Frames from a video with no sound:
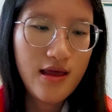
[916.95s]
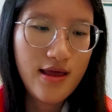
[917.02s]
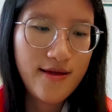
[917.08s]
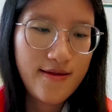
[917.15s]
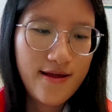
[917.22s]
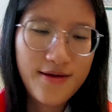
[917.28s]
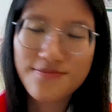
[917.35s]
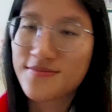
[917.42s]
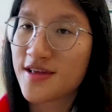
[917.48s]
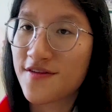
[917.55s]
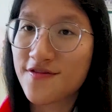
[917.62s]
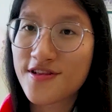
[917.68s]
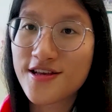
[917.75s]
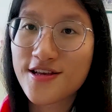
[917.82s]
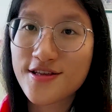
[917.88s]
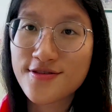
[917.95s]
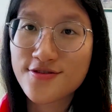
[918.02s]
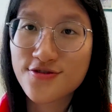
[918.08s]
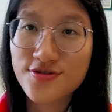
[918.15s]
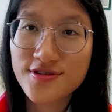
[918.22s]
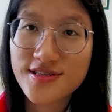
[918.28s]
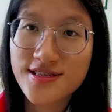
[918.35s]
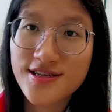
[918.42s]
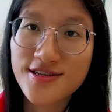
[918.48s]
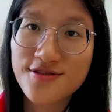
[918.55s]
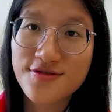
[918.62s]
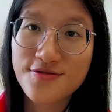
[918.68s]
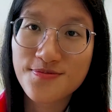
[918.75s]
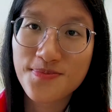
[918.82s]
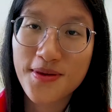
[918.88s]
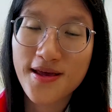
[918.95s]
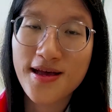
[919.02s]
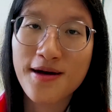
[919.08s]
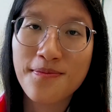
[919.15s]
and I'm definitely interested to pick